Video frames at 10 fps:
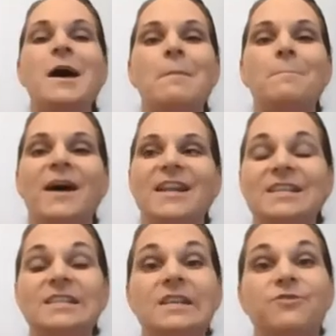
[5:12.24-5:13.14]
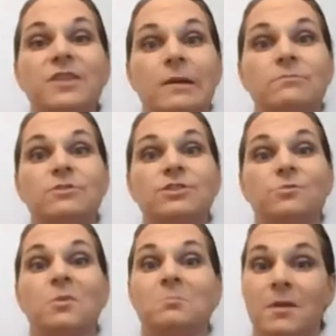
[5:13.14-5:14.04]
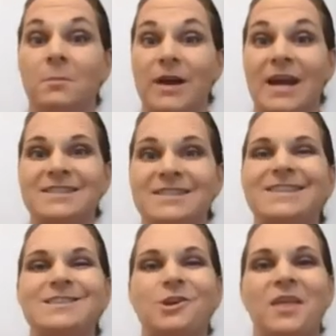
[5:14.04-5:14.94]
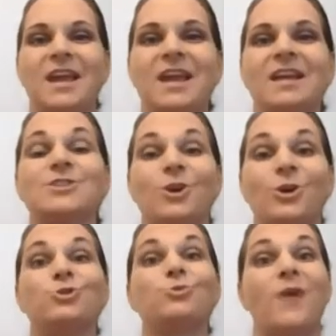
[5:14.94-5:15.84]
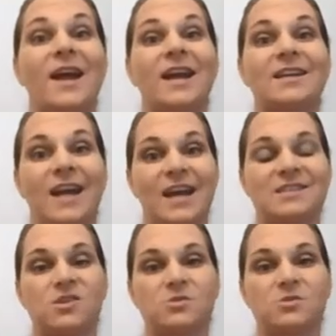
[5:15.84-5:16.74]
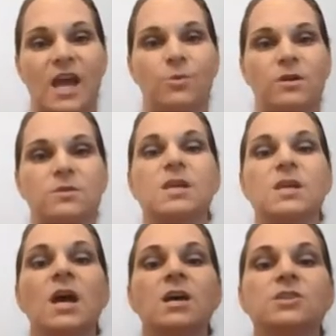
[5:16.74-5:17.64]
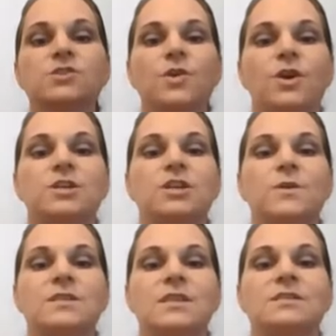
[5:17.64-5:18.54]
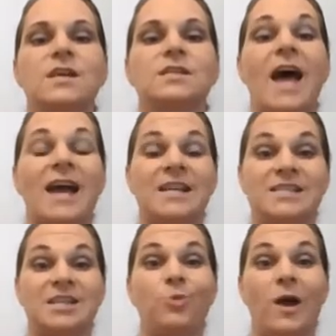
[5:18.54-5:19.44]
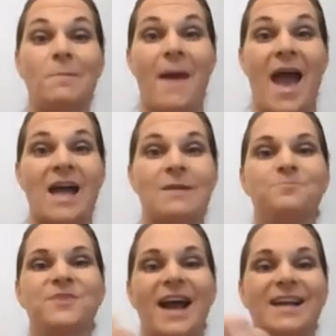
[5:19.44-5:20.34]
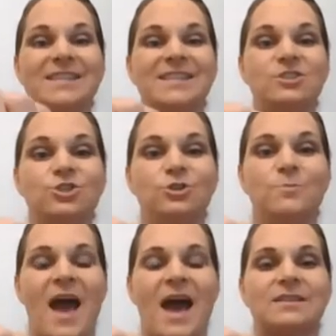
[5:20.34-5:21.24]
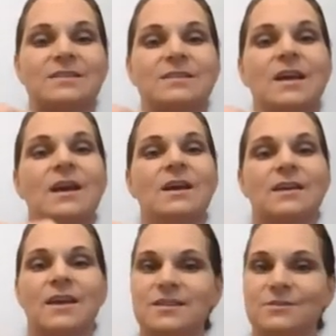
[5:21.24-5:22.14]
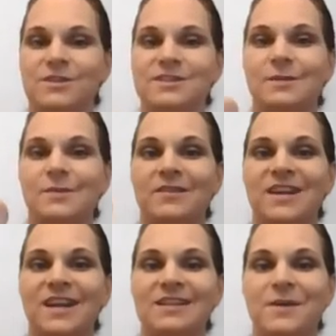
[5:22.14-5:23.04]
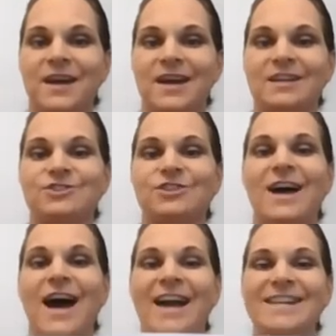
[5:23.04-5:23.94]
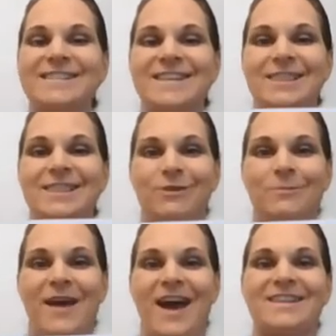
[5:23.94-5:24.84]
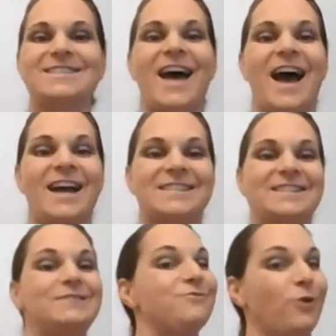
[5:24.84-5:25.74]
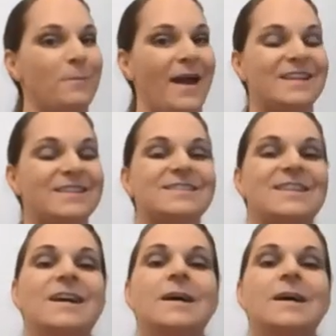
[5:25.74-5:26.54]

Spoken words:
but easy for them to memorize it so they can start to recognize those sight words. So you're going to notice it says, I see one bat, I see two bats. Guess what's going to be on the next page? I see three bats, I see four bats.